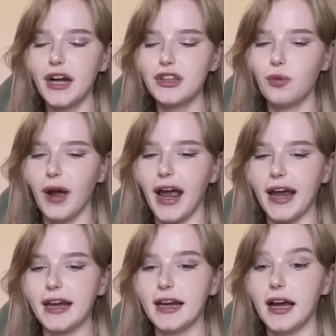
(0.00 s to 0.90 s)
By the
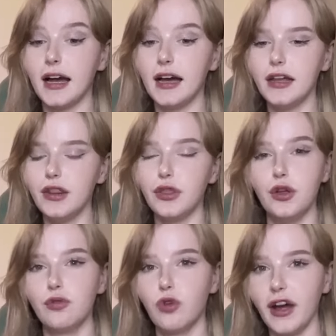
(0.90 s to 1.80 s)
way, uh,
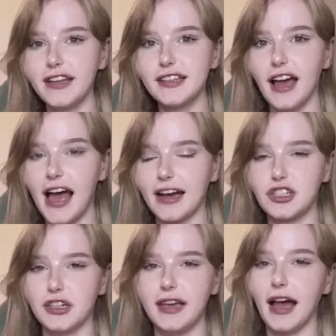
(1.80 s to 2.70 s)
the writer
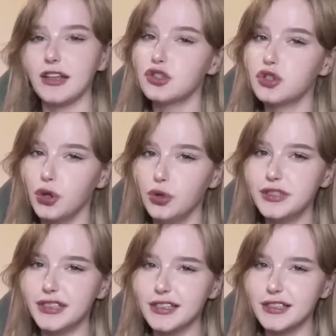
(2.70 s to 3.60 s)
actually has two
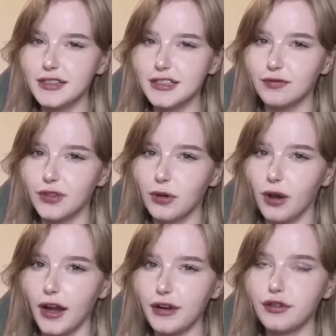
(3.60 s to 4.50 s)
sisters in real
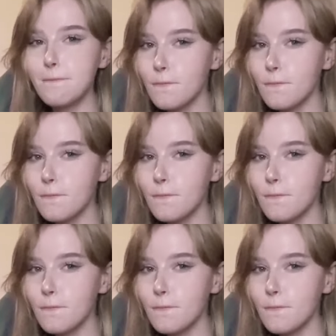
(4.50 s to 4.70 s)
life.